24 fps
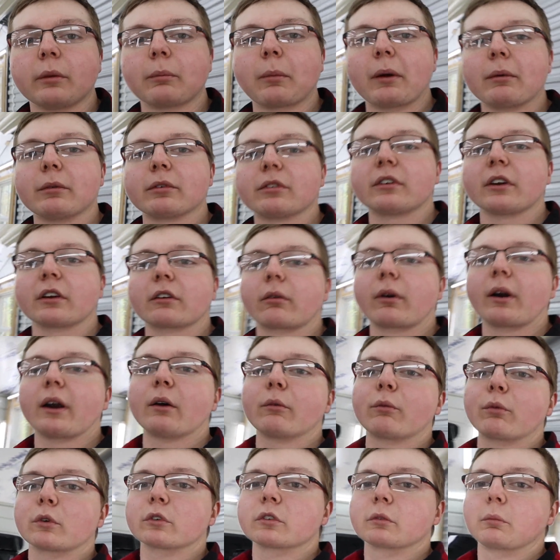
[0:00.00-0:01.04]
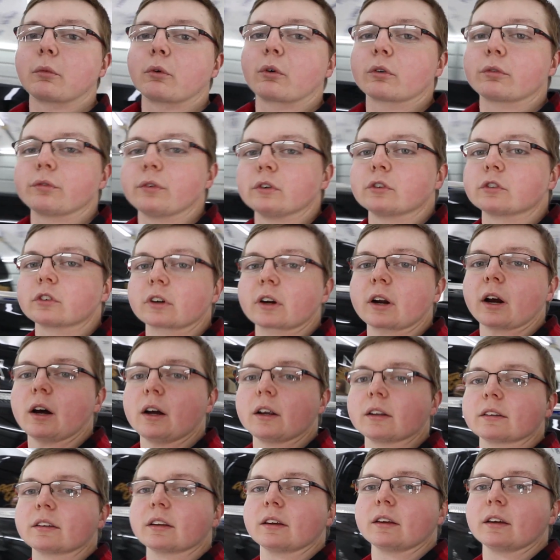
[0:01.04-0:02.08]
Maybe stick around for some more future
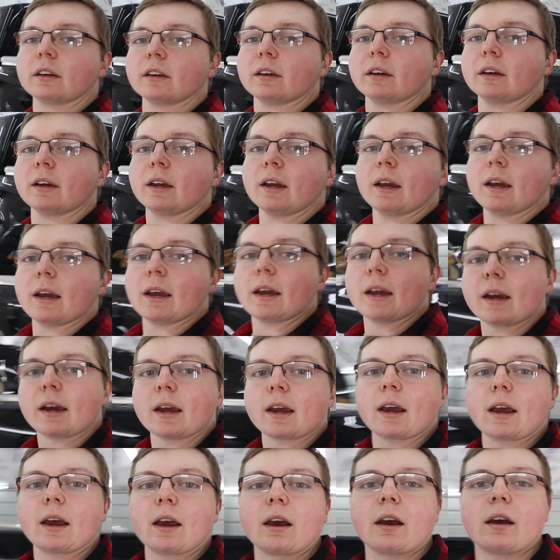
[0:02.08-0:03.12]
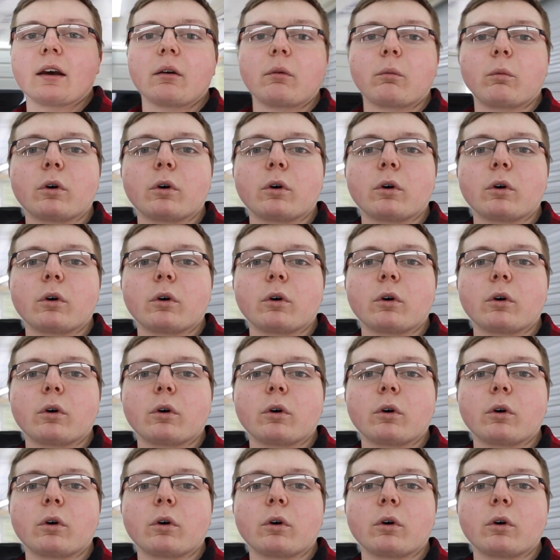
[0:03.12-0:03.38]
content, and